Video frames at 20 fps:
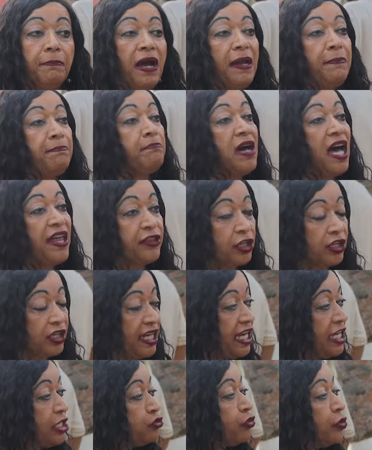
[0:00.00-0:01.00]
My mother
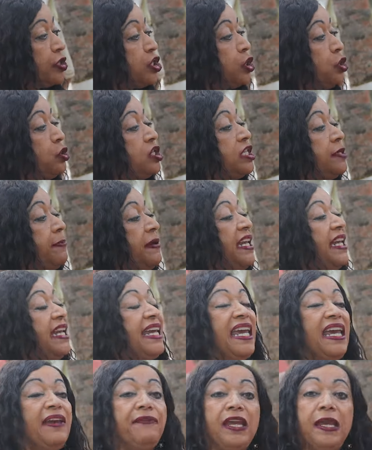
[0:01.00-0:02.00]
introduced me to
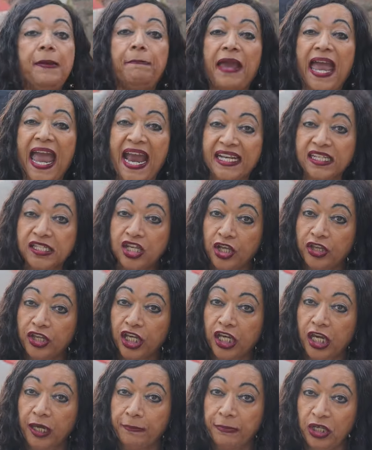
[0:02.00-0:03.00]
giving back to
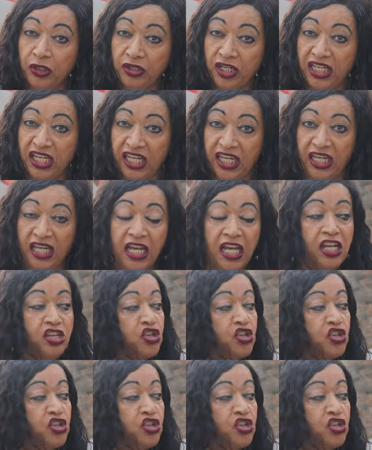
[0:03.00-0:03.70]
the community.